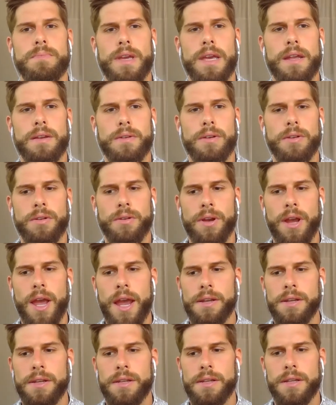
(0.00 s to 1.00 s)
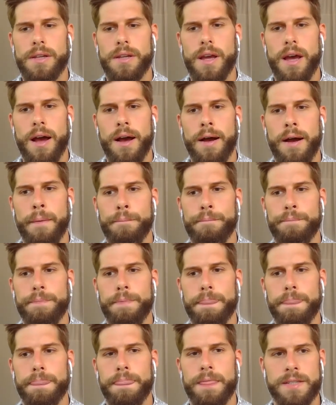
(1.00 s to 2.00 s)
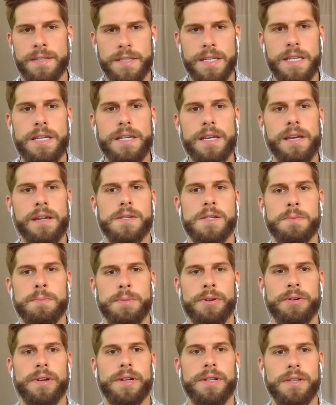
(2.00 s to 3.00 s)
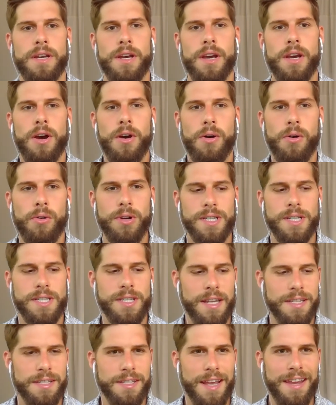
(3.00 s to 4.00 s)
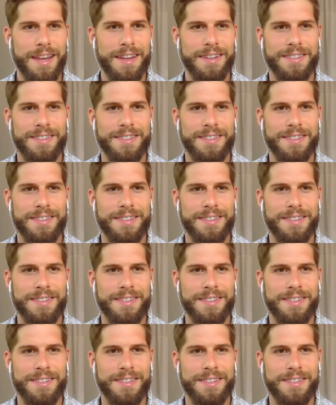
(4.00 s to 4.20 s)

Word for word: it created um, the seeking spirit, or as they say